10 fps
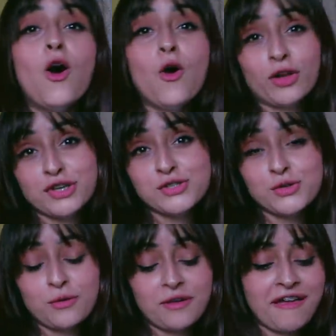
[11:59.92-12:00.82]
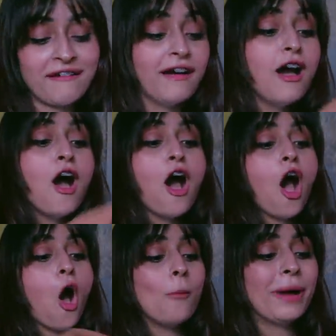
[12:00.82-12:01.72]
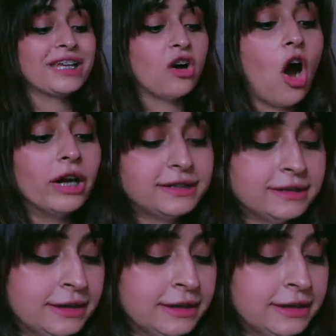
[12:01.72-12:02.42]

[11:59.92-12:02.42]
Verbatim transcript: Okay, so, oh my god,